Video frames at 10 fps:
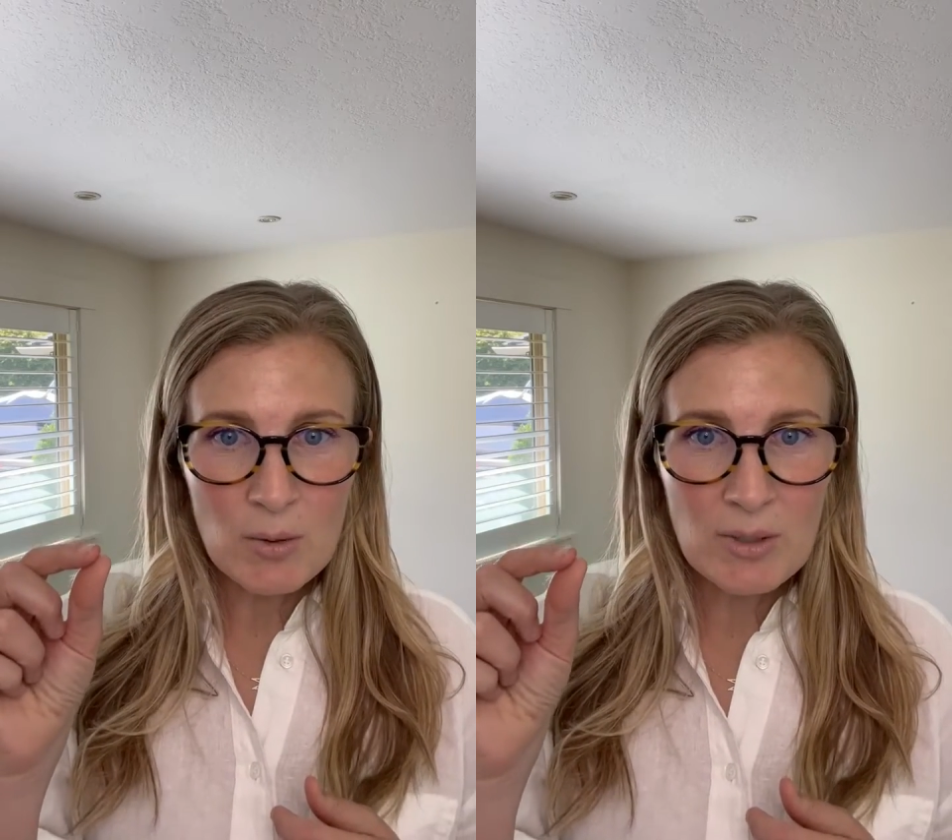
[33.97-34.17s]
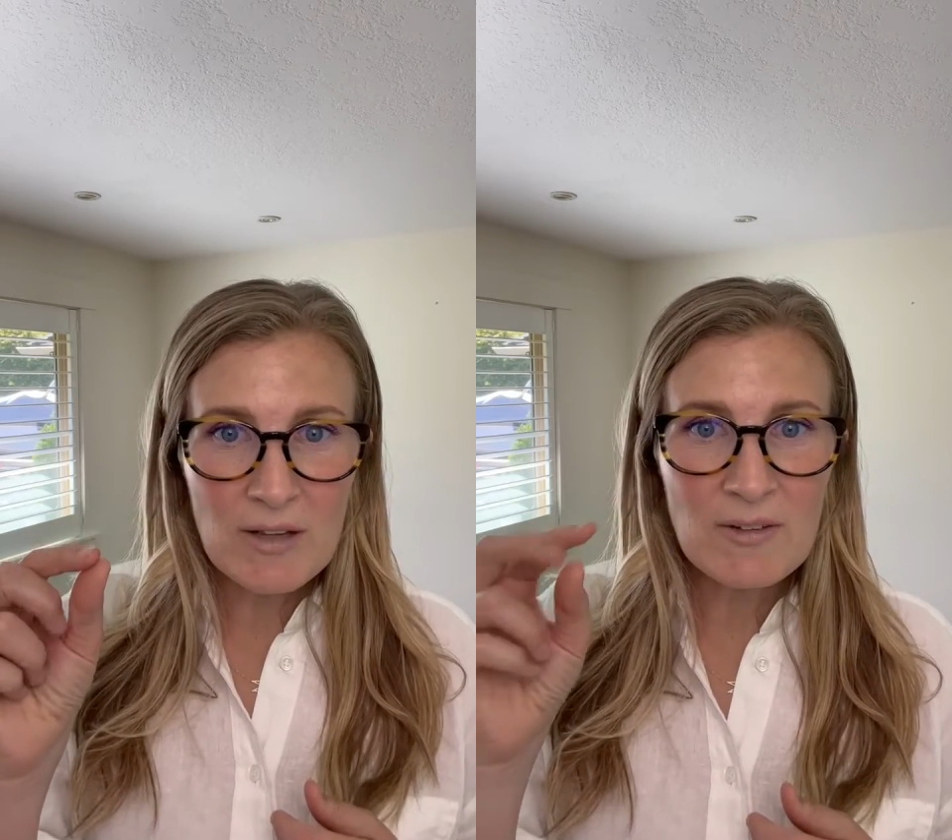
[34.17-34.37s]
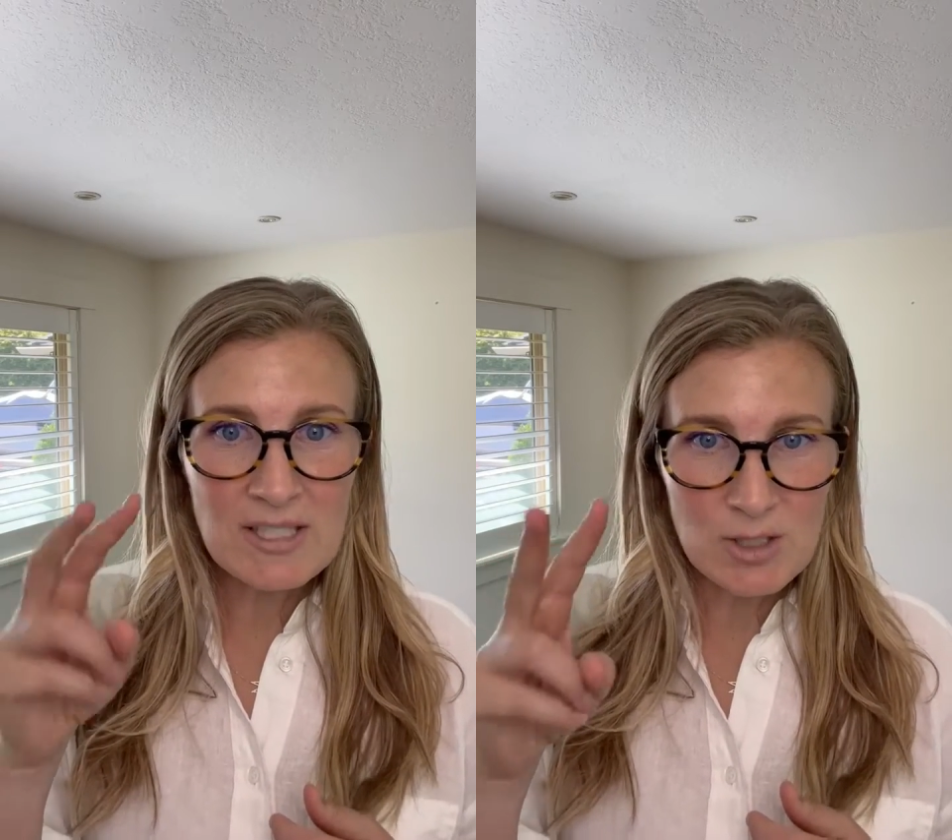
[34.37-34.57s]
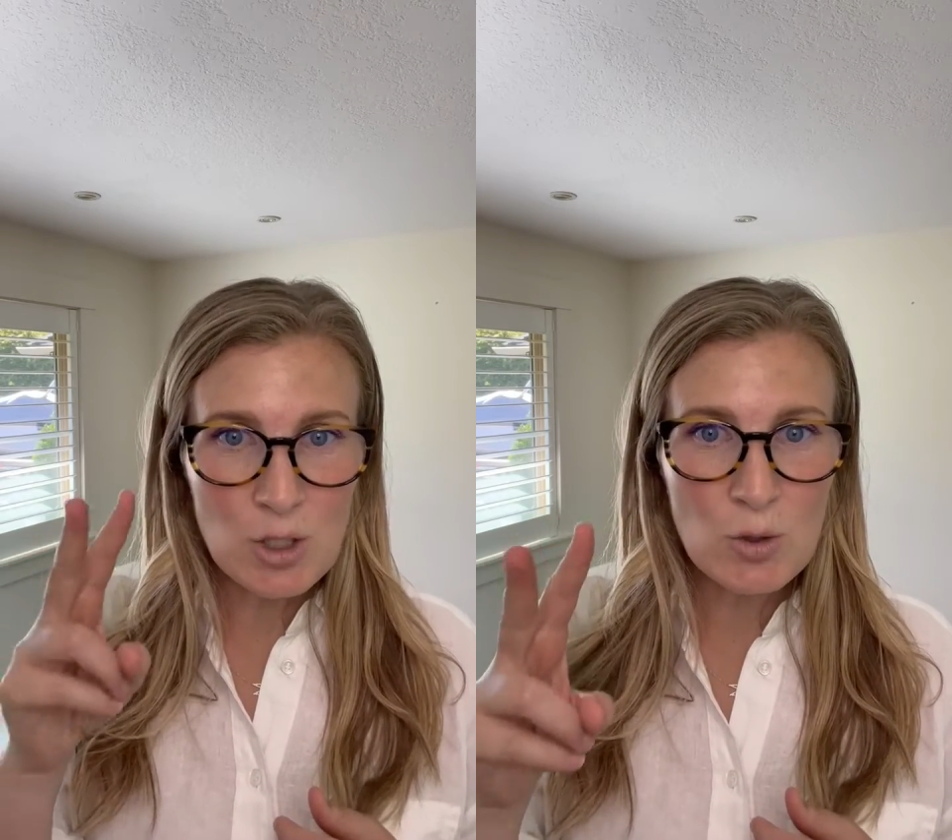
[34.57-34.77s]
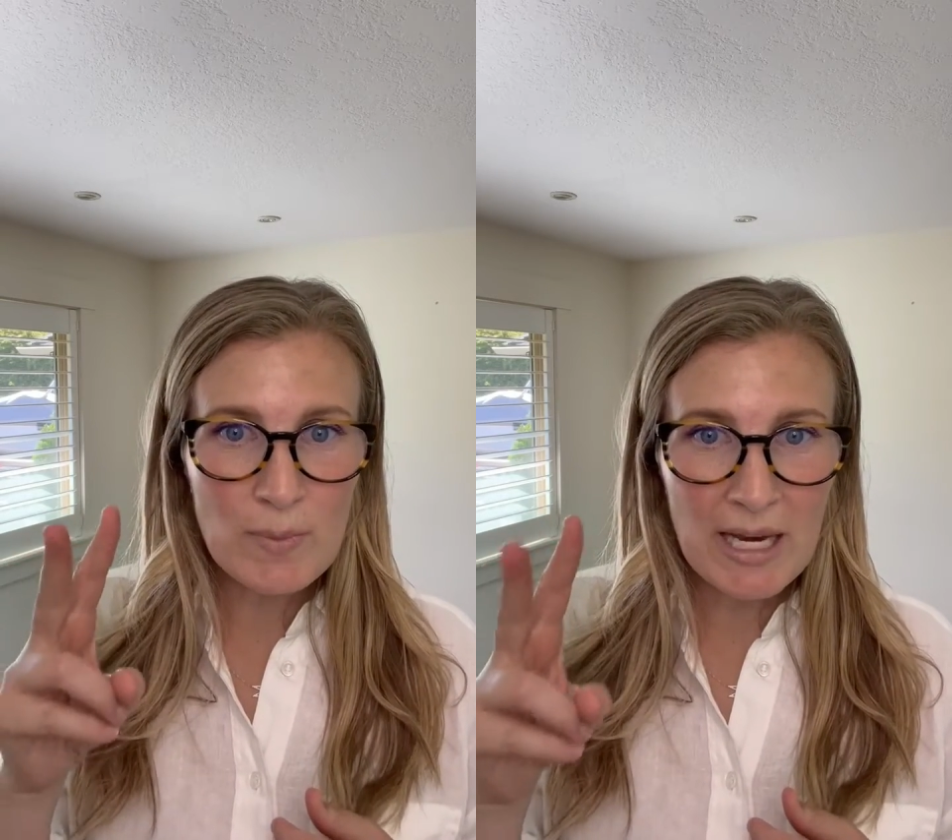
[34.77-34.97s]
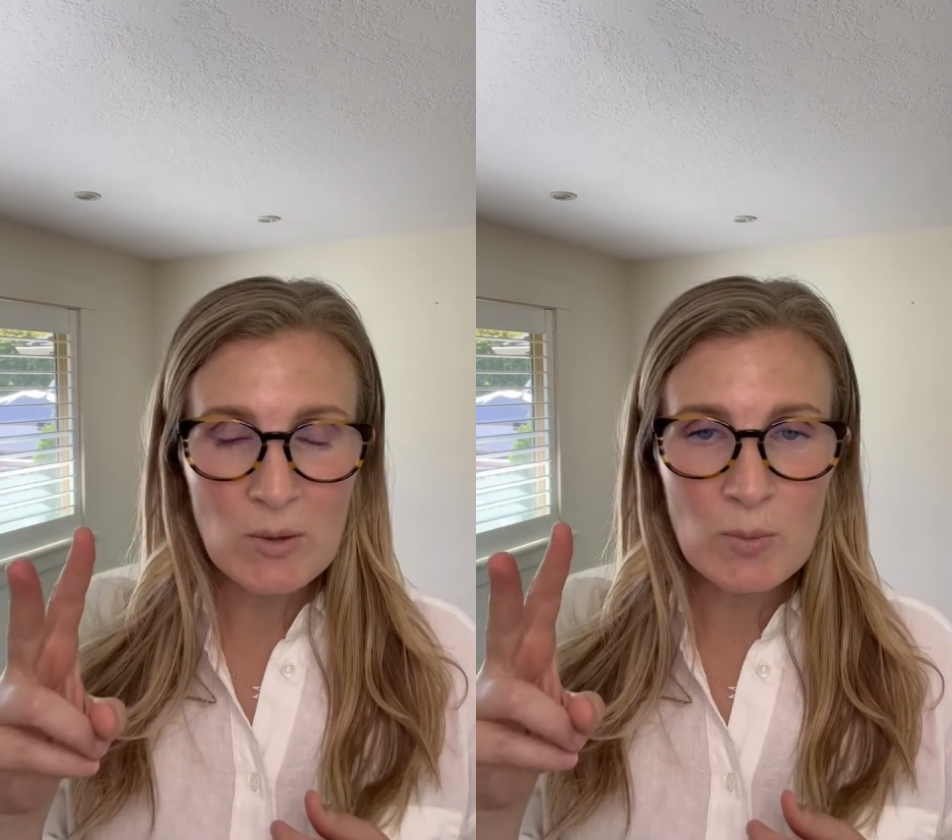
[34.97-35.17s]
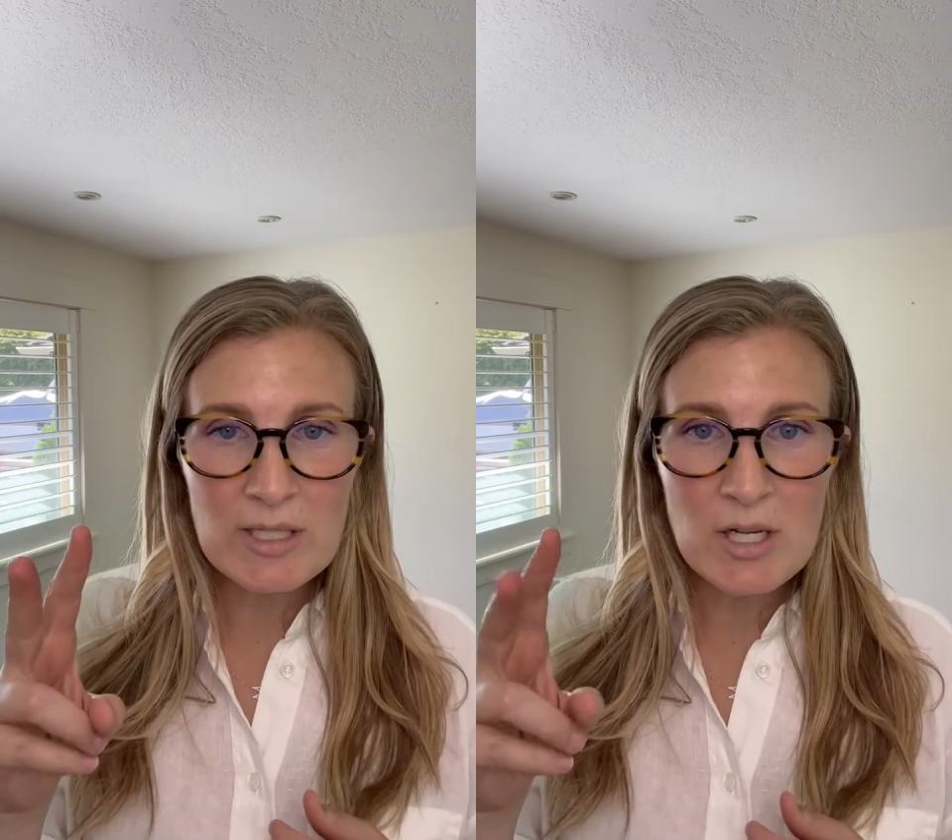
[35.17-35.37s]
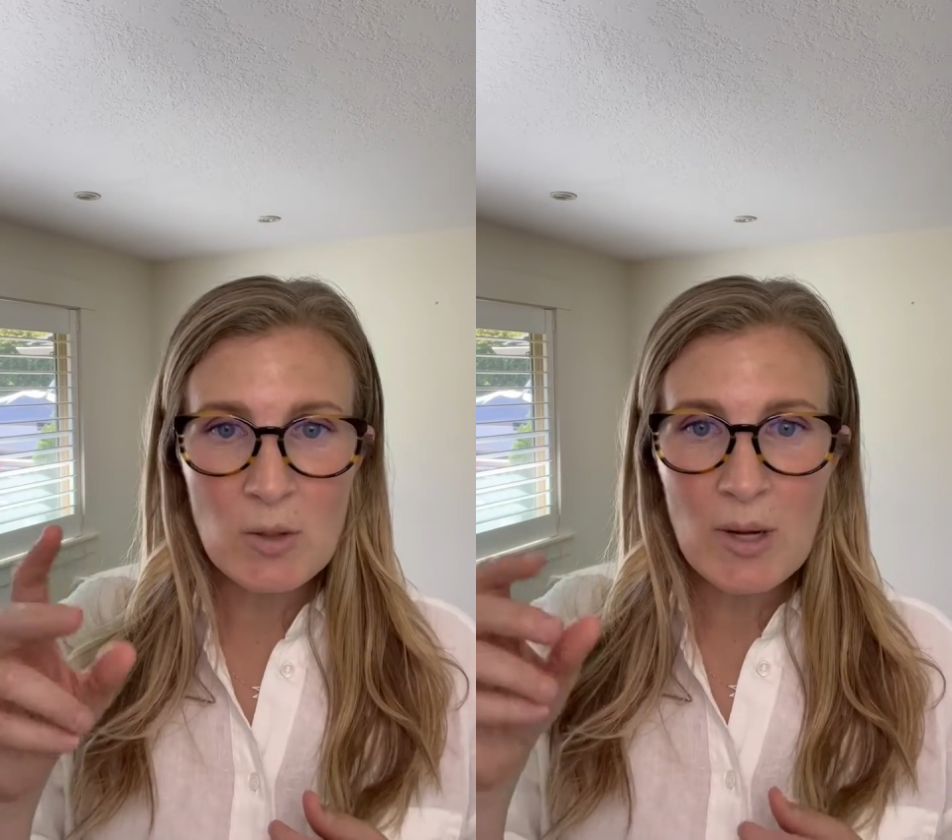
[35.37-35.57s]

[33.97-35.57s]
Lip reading: if it's a 2-pane window,